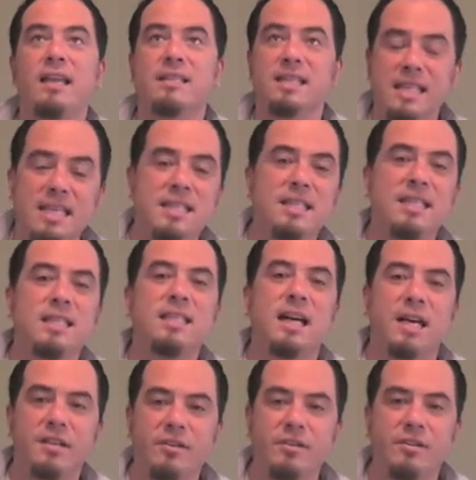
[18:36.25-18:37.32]
is easy to
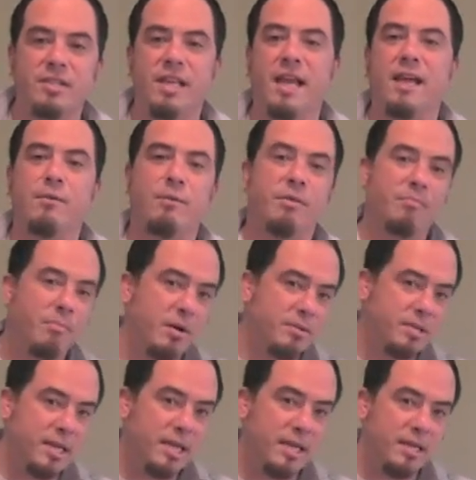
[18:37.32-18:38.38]
understand with
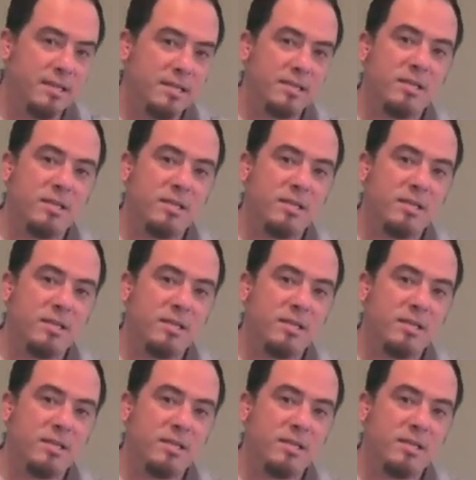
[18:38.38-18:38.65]
most kids.